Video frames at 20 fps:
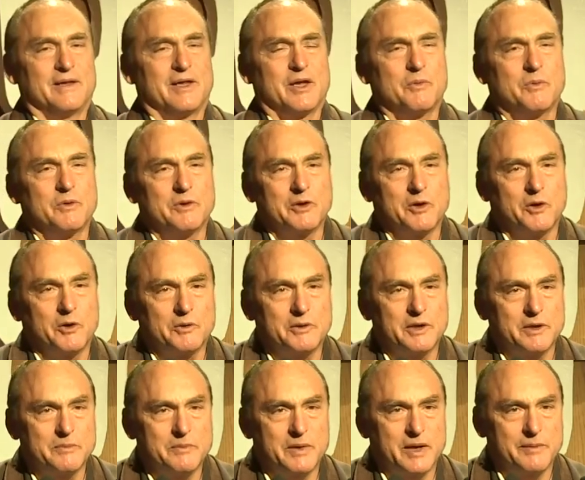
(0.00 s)
They weren't
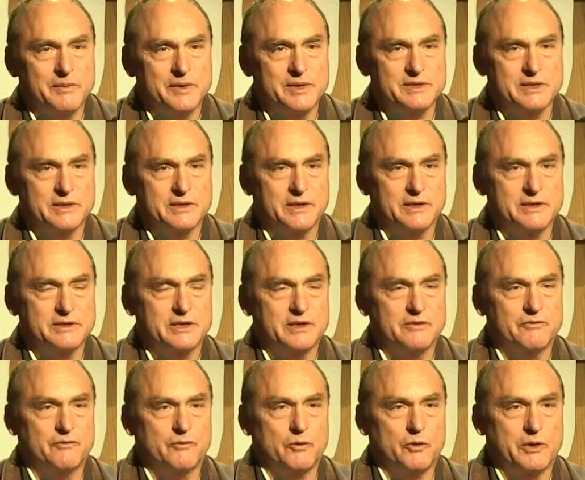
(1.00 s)
holding babies in
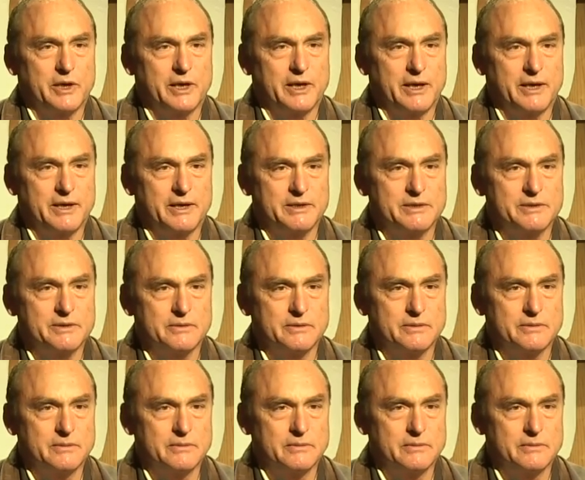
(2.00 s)
1948.